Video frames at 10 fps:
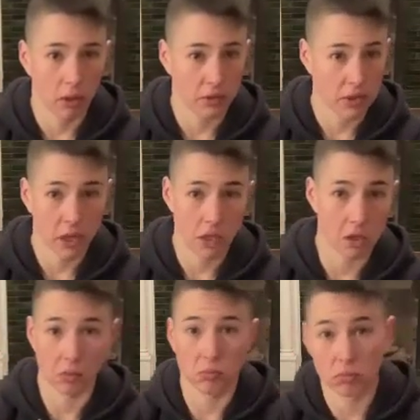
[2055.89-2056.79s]
And if
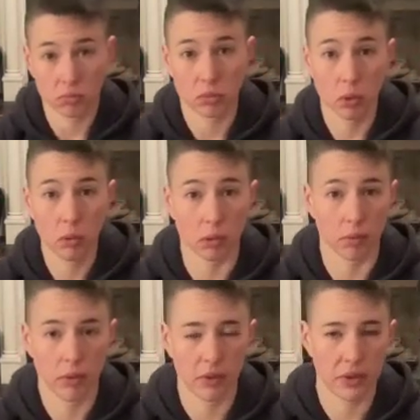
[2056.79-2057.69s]
intentional,
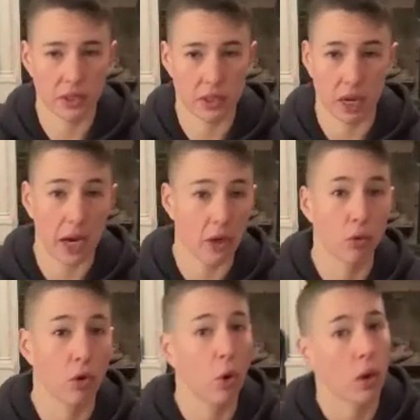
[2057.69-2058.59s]
cool. If it's just like, I
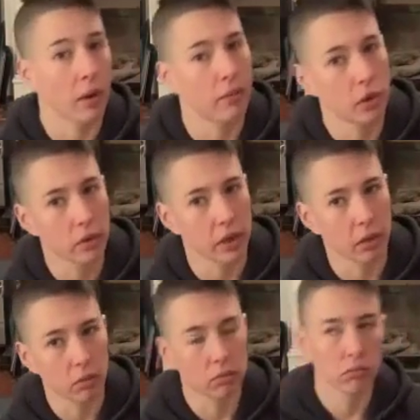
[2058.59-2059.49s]
don't know what I'm
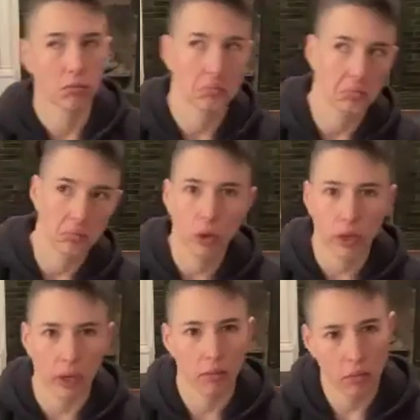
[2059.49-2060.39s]
doing,
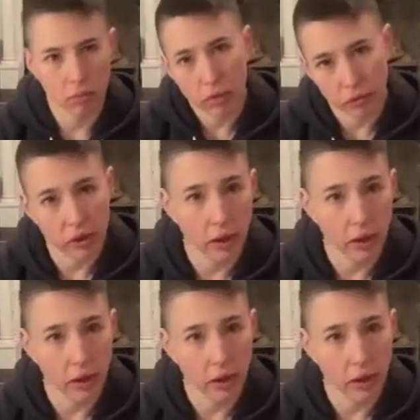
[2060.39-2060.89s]
okay, let's